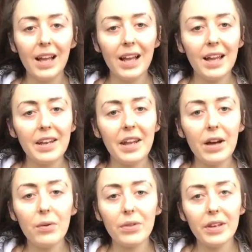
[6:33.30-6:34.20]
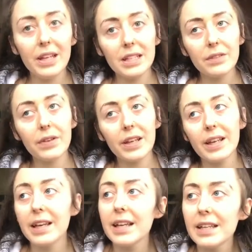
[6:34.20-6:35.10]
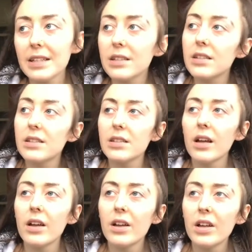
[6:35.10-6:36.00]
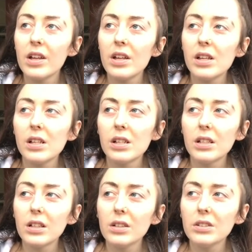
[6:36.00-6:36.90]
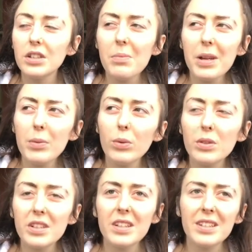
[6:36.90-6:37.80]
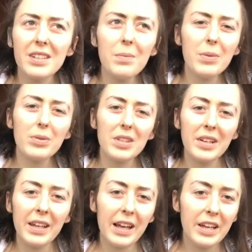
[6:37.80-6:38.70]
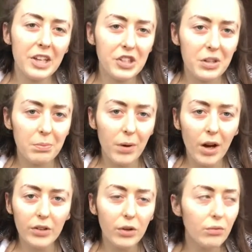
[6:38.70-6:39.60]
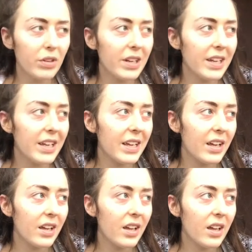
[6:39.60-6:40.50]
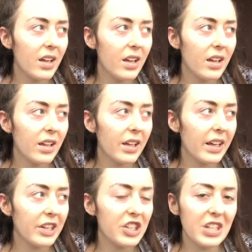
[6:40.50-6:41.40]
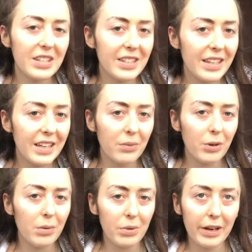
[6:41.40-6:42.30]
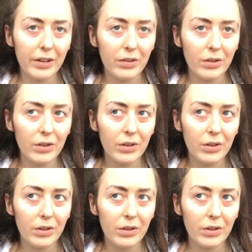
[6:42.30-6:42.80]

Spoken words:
Now, the next thing is, some people say they get itching, but I don't really get itchy skin when I'm pregnant.